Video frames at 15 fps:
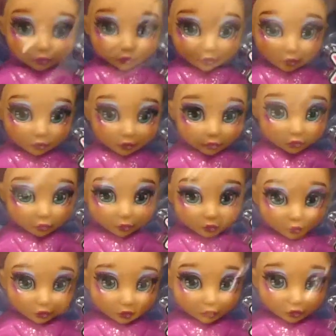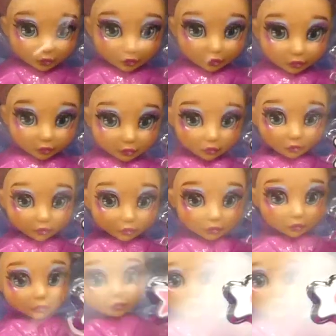into different things than your children, and feel kind of